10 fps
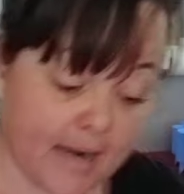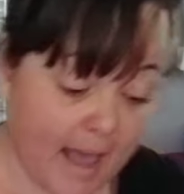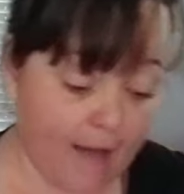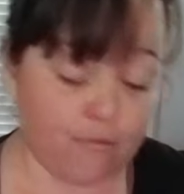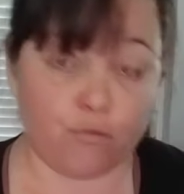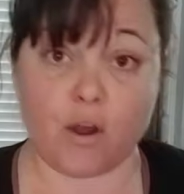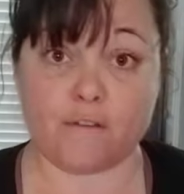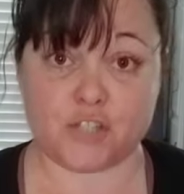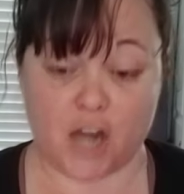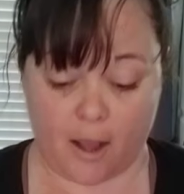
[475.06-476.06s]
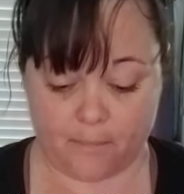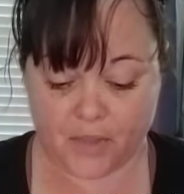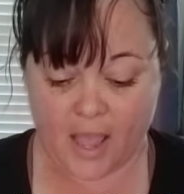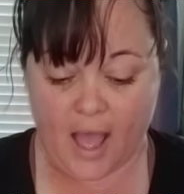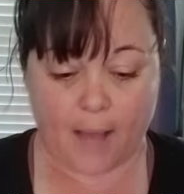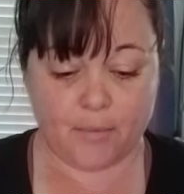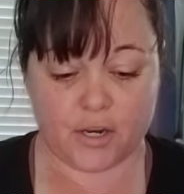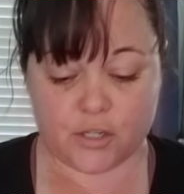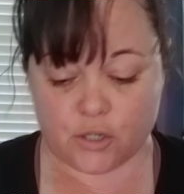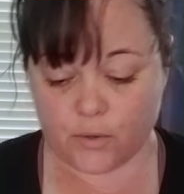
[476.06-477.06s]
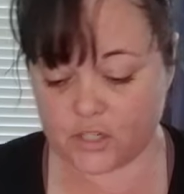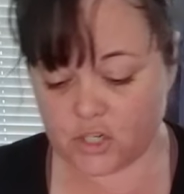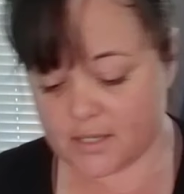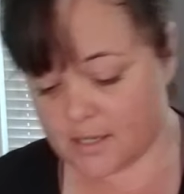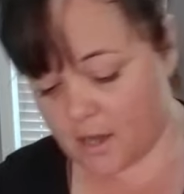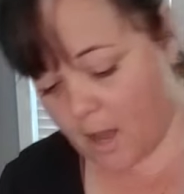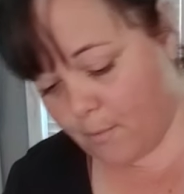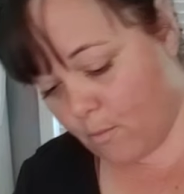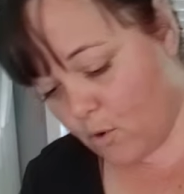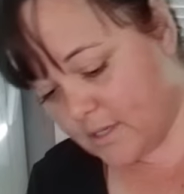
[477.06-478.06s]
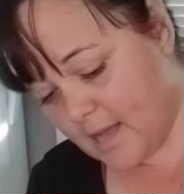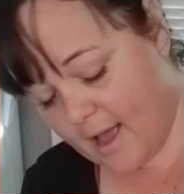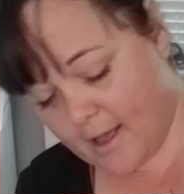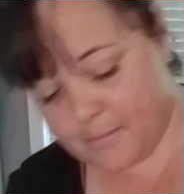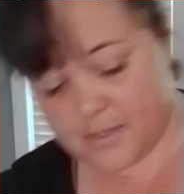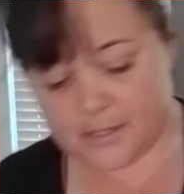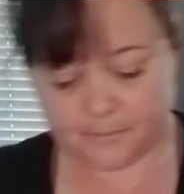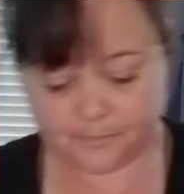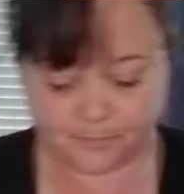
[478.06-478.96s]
and have a rough chop. I'm going to do it just a couple more times.